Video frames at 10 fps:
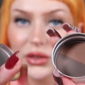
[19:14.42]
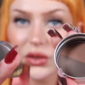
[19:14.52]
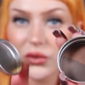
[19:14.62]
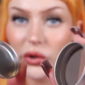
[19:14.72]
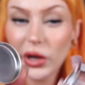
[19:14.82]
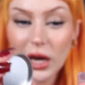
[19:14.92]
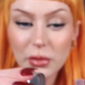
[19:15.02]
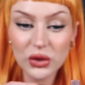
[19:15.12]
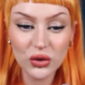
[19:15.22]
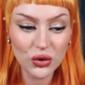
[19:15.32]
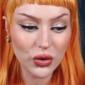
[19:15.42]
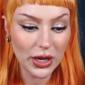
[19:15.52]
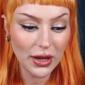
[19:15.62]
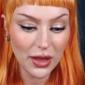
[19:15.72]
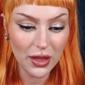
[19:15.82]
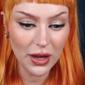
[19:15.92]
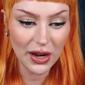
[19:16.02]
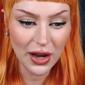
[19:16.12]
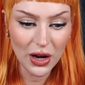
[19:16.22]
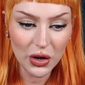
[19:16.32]
So I'm very happy to try
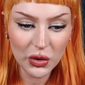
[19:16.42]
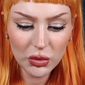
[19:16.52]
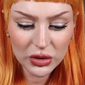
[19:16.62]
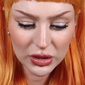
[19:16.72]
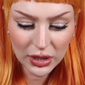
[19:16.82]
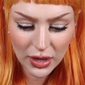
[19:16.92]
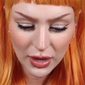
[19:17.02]
that out.